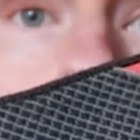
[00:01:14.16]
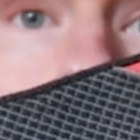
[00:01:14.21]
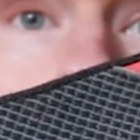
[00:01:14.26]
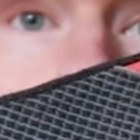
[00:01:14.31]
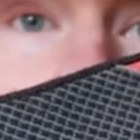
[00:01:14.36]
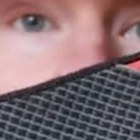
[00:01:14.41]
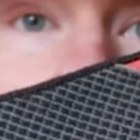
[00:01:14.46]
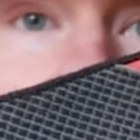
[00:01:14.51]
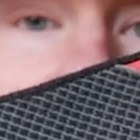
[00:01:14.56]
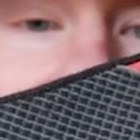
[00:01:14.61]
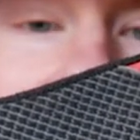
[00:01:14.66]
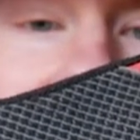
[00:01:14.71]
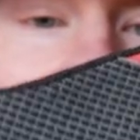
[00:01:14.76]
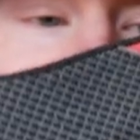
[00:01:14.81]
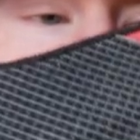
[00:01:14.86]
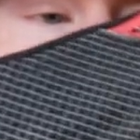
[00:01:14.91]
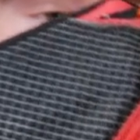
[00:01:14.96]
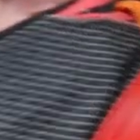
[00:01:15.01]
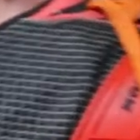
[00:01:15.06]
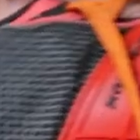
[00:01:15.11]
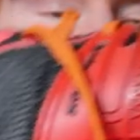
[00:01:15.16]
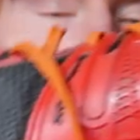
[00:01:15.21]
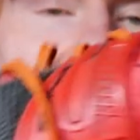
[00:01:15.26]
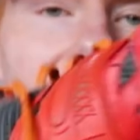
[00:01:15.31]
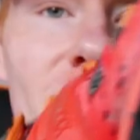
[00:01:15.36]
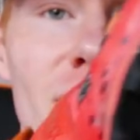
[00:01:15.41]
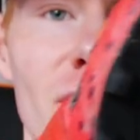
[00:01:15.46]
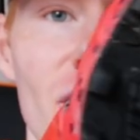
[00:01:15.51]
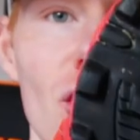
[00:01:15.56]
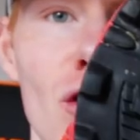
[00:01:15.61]
cushioning, it
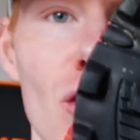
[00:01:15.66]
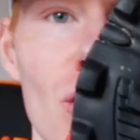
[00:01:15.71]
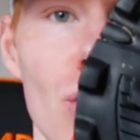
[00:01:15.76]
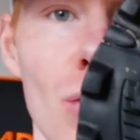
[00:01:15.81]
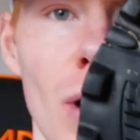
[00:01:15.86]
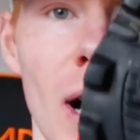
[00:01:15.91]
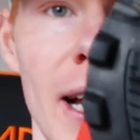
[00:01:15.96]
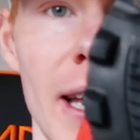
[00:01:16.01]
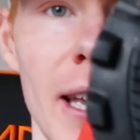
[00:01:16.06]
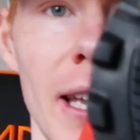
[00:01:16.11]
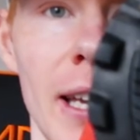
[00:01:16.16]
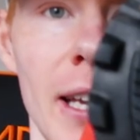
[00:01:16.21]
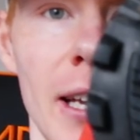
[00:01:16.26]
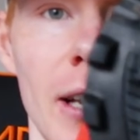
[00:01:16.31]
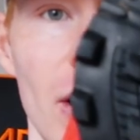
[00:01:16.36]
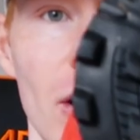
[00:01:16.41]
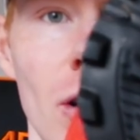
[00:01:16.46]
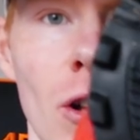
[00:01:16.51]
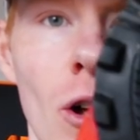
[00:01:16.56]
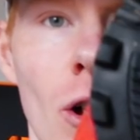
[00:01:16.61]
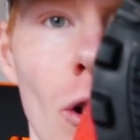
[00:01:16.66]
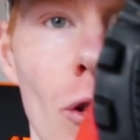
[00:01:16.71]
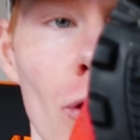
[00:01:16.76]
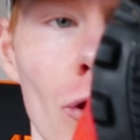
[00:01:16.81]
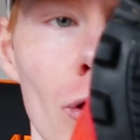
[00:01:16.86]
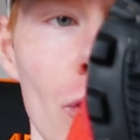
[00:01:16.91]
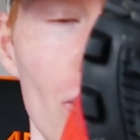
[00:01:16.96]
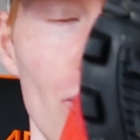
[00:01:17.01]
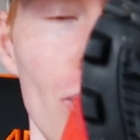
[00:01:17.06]
is cracking on the